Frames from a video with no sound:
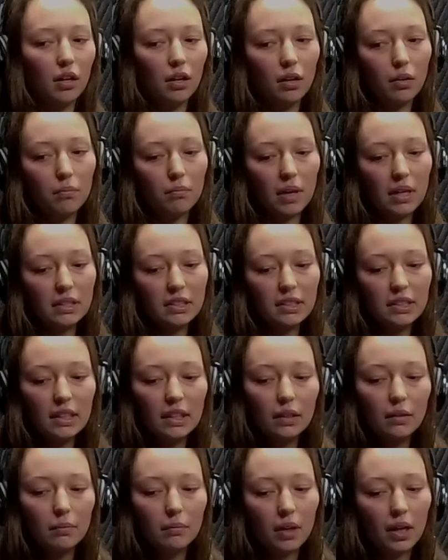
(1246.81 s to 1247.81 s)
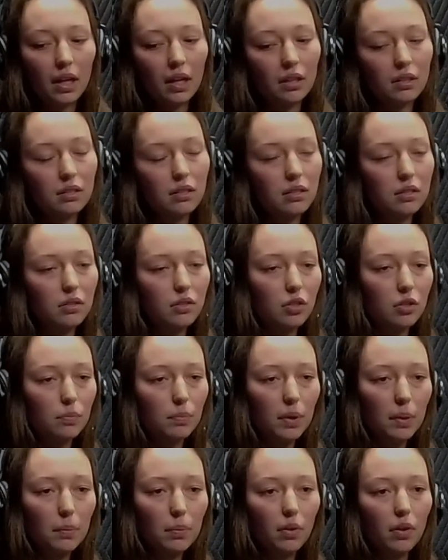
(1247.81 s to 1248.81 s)
my teammates, just
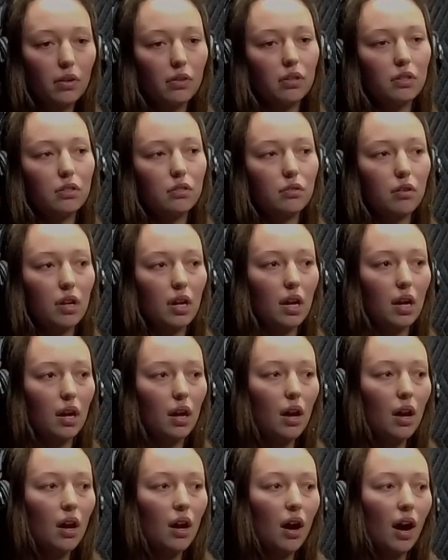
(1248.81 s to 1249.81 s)
people on the street.